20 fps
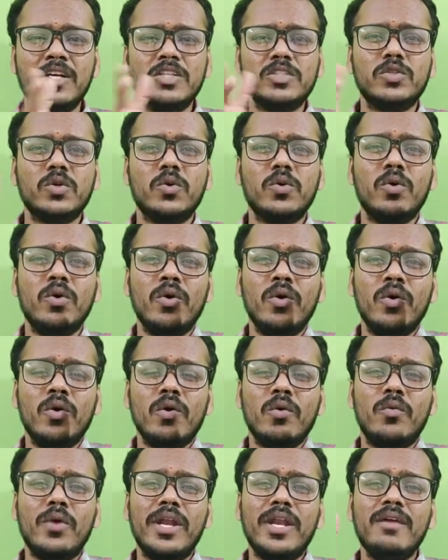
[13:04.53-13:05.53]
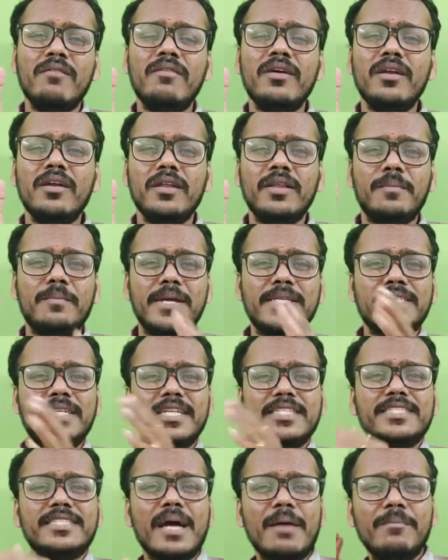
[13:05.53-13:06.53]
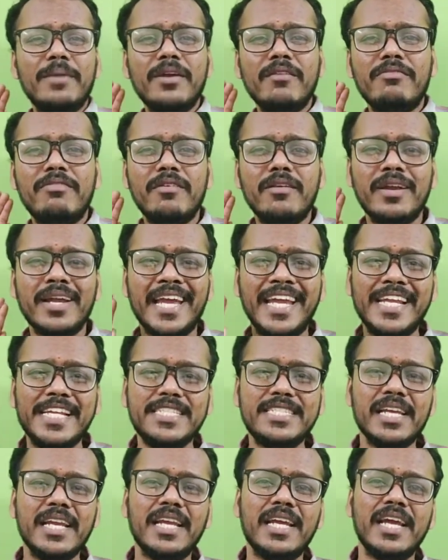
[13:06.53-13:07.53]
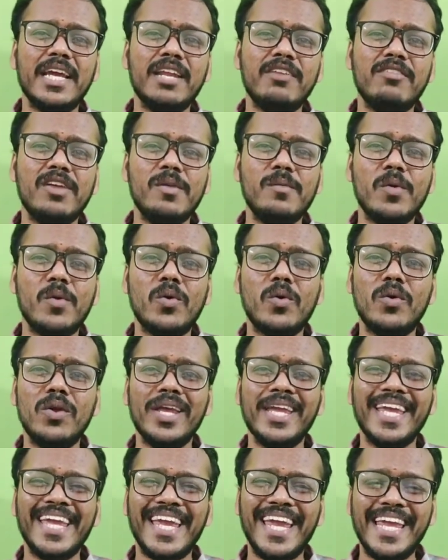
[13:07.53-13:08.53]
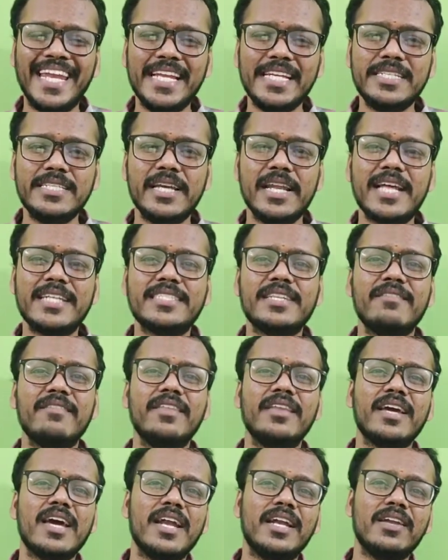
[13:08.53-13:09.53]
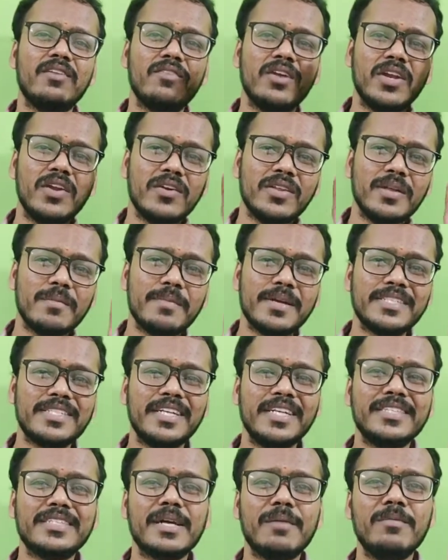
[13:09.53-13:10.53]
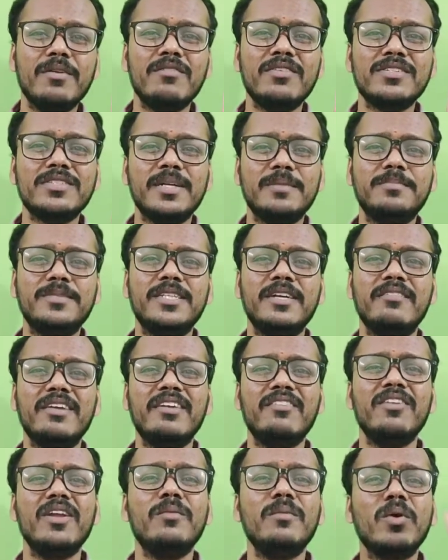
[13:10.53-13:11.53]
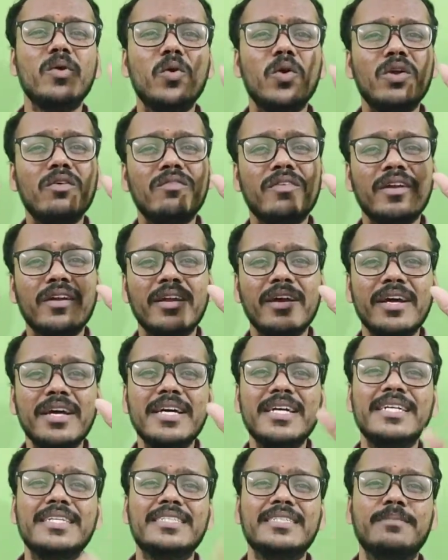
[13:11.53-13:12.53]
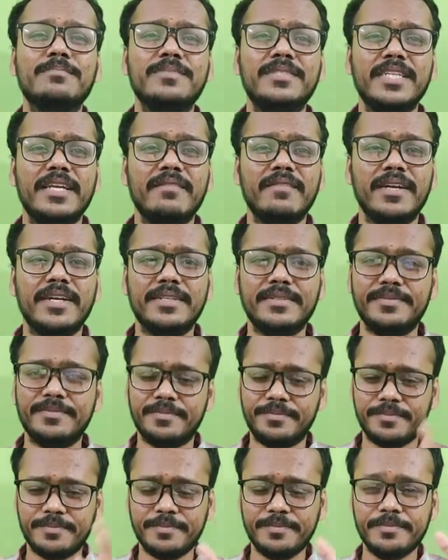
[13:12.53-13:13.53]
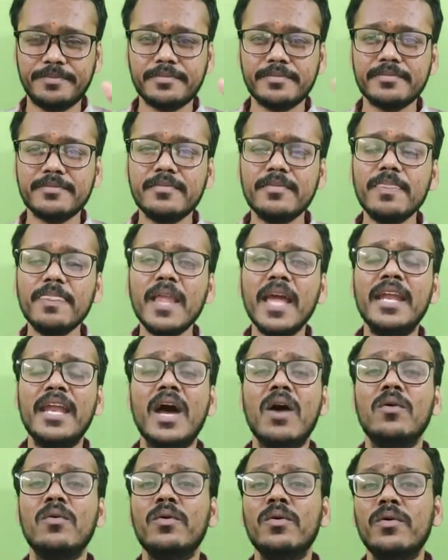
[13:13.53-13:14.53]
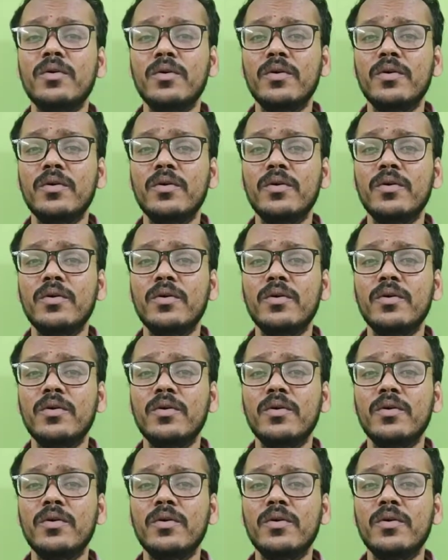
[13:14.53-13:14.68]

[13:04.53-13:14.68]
So whenever the patient is coming for initial care, we'll be coding initial as 7th character. Whenever the patient is coming for subsequent, we'll be coding for subsequent. Now,